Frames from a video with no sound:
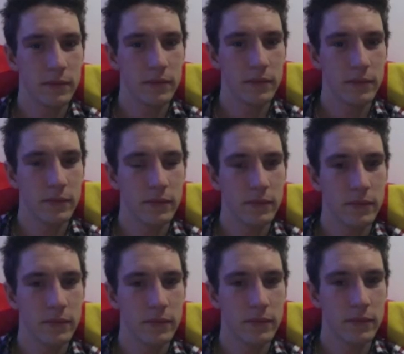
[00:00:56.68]

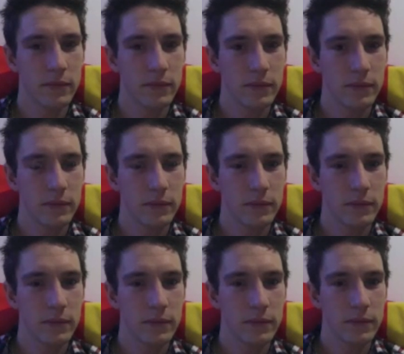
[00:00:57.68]

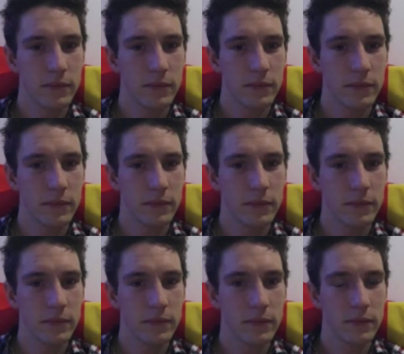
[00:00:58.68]

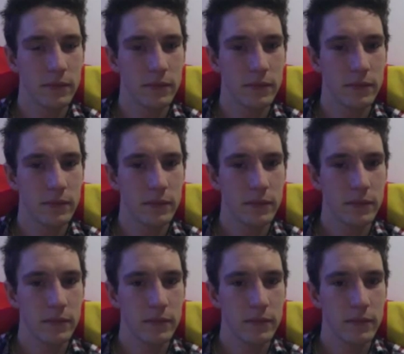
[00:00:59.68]

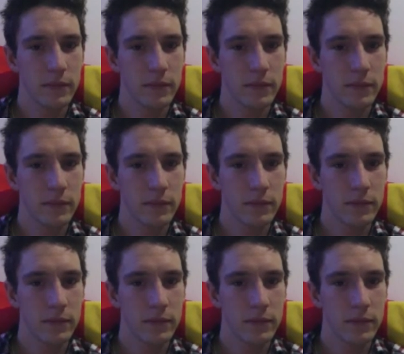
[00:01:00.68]
No words are spoken by the person on screen.